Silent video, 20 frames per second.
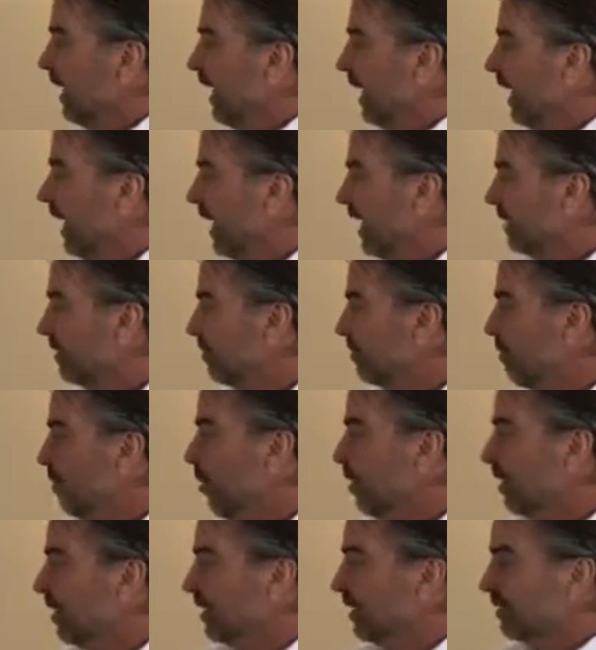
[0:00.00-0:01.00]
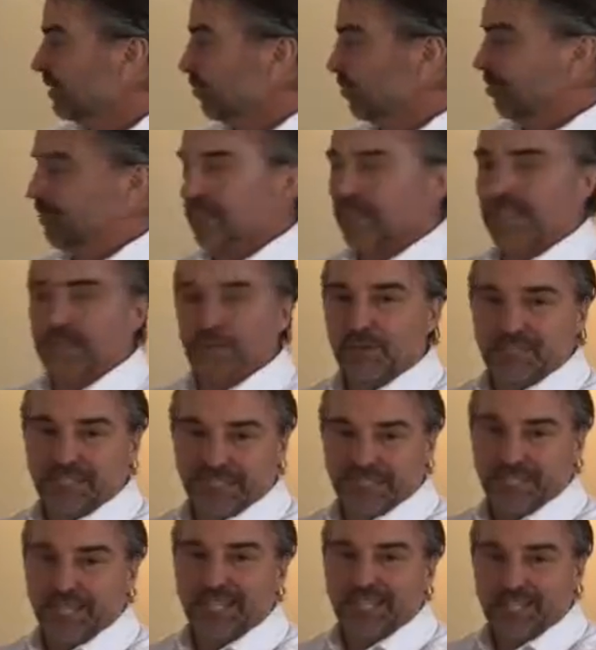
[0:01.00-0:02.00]
And part of this would they would
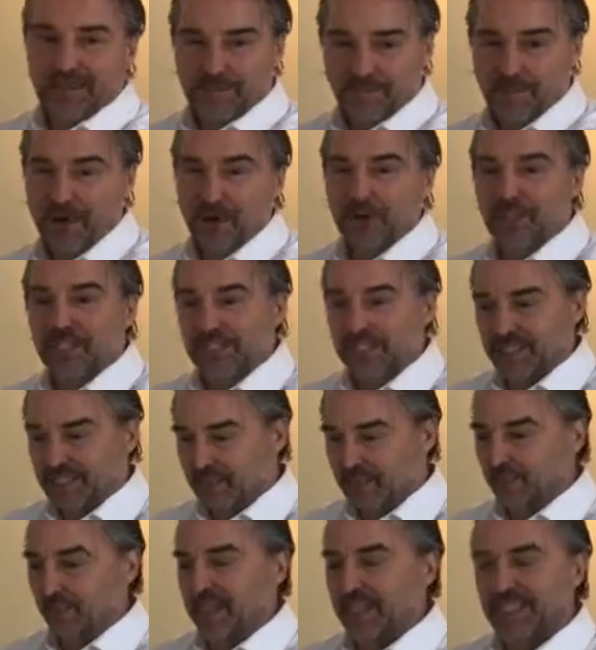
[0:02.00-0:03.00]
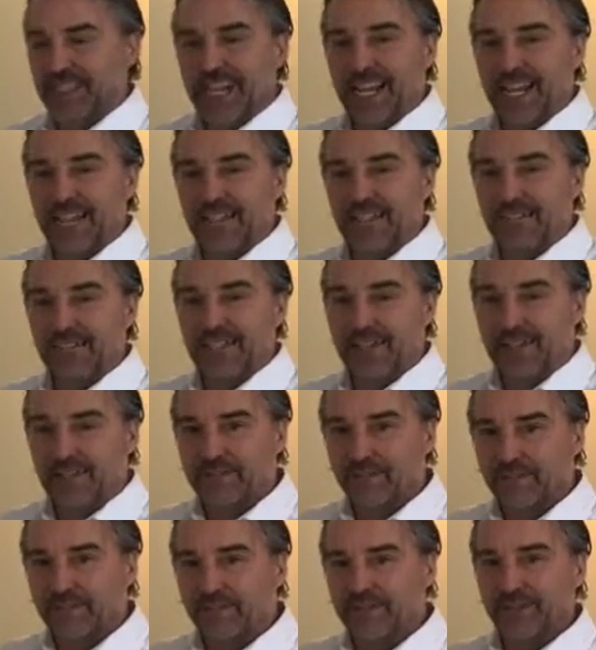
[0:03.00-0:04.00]
design components to break down
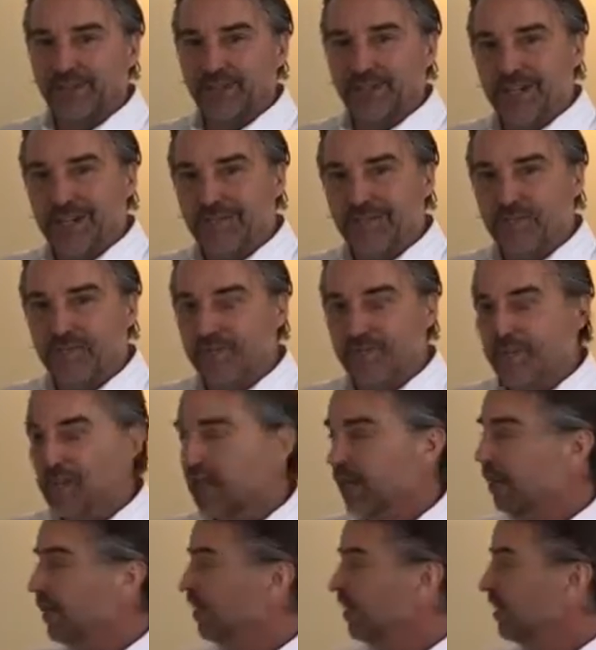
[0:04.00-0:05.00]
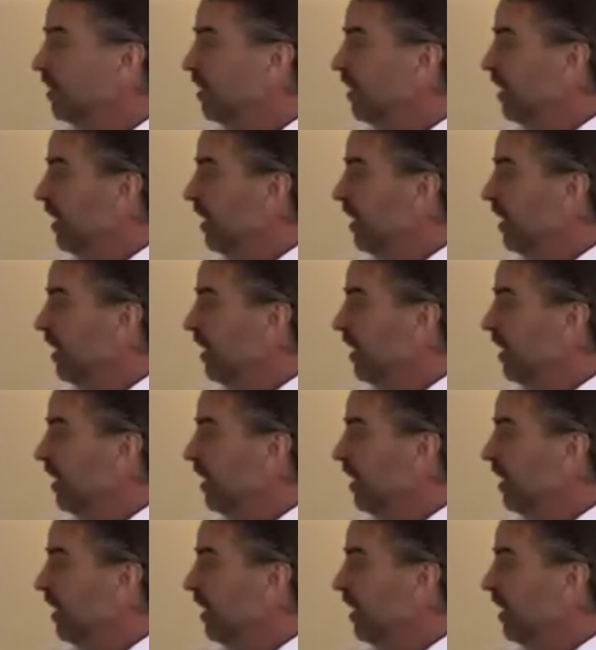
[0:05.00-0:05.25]
after a certain number of miles.